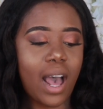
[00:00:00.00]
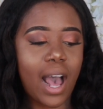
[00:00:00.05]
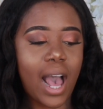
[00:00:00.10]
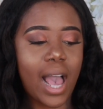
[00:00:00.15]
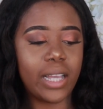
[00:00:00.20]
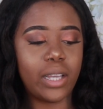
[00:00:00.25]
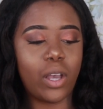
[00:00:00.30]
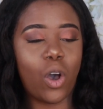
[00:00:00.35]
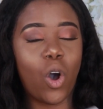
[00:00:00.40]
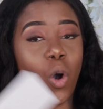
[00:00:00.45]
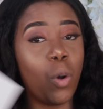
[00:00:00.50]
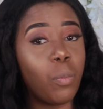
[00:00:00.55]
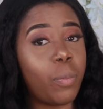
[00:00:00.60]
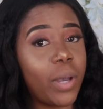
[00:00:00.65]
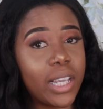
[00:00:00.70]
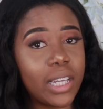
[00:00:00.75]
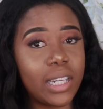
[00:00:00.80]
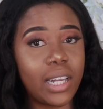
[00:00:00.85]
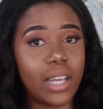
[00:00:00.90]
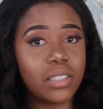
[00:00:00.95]
I hope
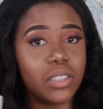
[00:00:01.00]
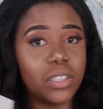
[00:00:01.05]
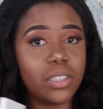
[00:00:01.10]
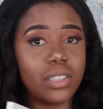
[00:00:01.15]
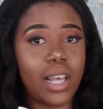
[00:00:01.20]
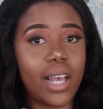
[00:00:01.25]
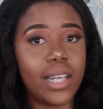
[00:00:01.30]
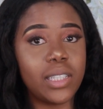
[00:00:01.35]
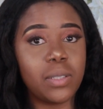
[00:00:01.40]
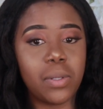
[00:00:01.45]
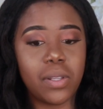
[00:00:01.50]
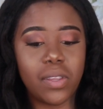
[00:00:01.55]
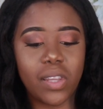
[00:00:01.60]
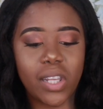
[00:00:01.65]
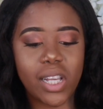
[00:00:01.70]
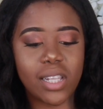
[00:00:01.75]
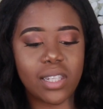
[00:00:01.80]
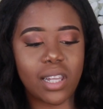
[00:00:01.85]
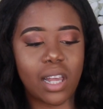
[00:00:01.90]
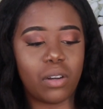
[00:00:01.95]
I can exercise with
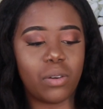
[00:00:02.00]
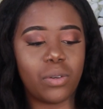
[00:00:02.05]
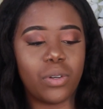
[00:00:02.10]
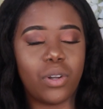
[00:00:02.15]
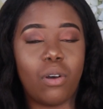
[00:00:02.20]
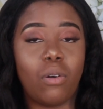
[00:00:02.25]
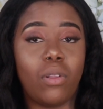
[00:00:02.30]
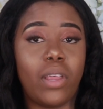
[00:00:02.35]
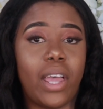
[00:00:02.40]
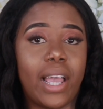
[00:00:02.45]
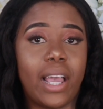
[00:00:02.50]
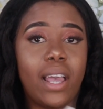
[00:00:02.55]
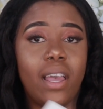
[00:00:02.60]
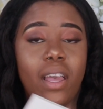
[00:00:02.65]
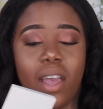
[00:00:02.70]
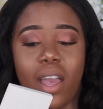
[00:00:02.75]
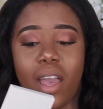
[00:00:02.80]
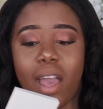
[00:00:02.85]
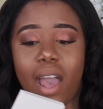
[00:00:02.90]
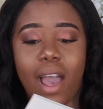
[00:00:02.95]
this. I don't know like
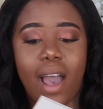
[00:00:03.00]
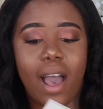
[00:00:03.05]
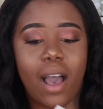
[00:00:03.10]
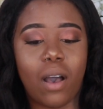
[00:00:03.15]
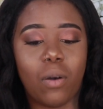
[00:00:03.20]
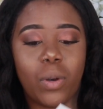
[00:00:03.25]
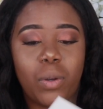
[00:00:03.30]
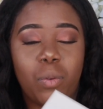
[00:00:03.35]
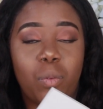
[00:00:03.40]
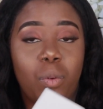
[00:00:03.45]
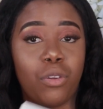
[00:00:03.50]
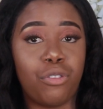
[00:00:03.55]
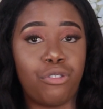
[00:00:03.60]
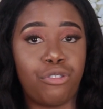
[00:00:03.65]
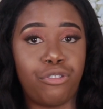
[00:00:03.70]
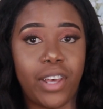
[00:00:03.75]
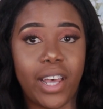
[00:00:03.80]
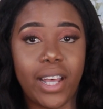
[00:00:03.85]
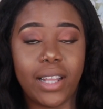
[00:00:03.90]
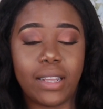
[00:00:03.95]
how it will
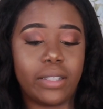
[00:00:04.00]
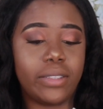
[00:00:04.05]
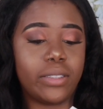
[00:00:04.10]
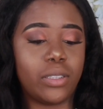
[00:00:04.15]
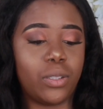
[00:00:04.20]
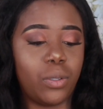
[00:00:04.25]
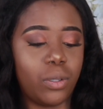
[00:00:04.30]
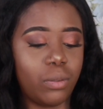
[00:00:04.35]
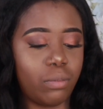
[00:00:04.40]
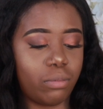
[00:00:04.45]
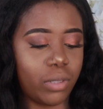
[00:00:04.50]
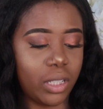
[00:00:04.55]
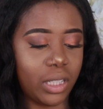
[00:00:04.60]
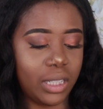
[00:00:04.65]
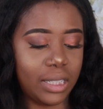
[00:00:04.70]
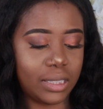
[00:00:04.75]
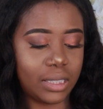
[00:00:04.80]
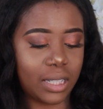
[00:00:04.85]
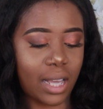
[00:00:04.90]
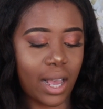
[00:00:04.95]
fit. There's no
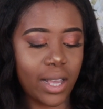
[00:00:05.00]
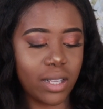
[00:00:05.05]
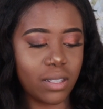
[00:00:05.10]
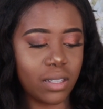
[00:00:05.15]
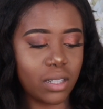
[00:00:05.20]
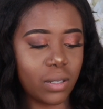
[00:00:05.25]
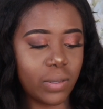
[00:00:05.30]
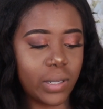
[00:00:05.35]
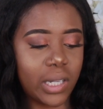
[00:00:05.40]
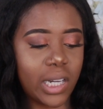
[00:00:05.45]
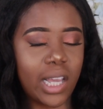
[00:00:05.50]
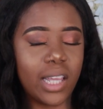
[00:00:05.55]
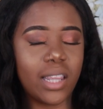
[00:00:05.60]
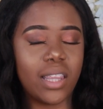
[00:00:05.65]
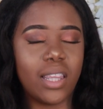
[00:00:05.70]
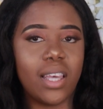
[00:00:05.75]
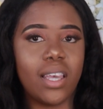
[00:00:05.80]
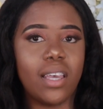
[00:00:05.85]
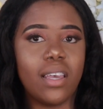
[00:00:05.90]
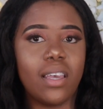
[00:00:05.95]
really size to it, I
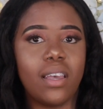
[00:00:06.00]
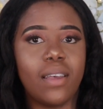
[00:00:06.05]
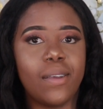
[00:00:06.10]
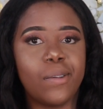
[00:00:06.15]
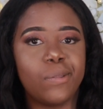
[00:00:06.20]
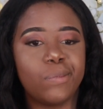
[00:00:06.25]
think.